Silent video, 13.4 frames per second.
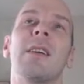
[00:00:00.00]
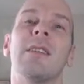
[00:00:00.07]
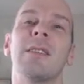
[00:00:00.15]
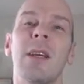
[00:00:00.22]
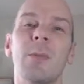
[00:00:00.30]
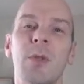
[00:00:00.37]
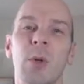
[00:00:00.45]

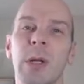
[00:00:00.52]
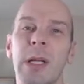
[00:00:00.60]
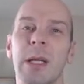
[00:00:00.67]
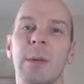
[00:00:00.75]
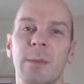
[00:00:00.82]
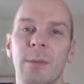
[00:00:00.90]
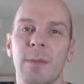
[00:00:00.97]

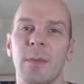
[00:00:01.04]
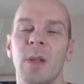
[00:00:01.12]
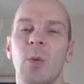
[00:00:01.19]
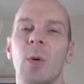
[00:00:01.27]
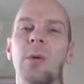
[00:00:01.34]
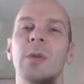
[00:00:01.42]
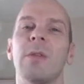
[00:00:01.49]
conceptually,
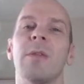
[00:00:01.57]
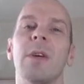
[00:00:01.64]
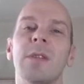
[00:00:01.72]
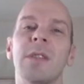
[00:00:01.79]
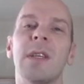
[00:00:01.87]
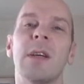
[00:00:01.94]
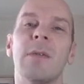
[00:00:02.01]
what
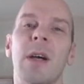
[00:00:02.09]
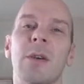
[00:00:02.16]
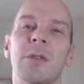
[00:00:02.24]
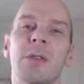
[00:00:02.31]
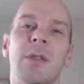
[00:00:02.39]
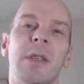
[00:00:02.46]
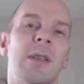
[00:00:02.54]
reversing a
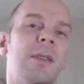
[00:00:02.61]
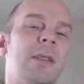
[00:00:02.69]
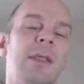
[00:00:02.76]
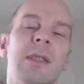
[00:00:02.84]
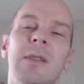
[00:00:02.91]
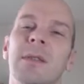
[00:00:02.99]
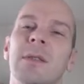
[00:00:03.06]
voucher
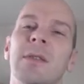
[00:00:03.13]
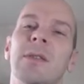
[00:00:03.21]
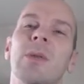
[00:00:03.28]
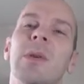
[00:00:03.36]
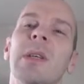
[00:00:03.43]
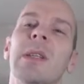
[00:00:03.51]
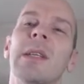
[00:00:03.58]
is
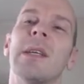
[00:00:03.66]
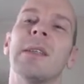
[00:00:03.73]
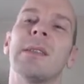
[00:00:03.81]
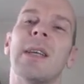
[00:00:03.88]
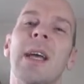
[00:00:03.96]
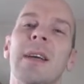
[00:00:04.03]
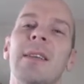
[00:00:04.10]
doing the
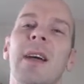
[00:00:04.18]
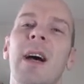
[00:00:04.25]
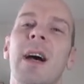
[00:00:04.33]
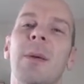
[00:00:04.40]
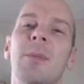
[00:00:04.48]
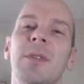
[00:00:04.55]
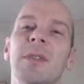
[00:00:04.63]
exact
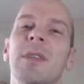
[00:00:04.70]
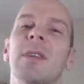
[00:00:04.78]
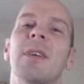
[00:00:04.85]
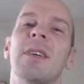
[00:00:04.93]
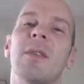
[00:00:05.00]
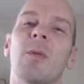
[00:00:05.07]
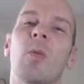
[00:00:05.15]

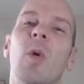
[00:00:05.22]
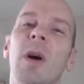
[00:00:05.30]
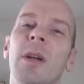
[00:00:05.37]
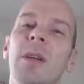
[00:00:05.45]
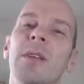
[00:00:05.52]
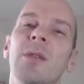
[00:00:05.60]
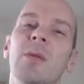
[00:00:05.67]
opposite of
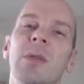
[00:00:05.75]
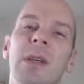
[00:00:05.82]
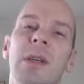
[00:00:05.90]
what you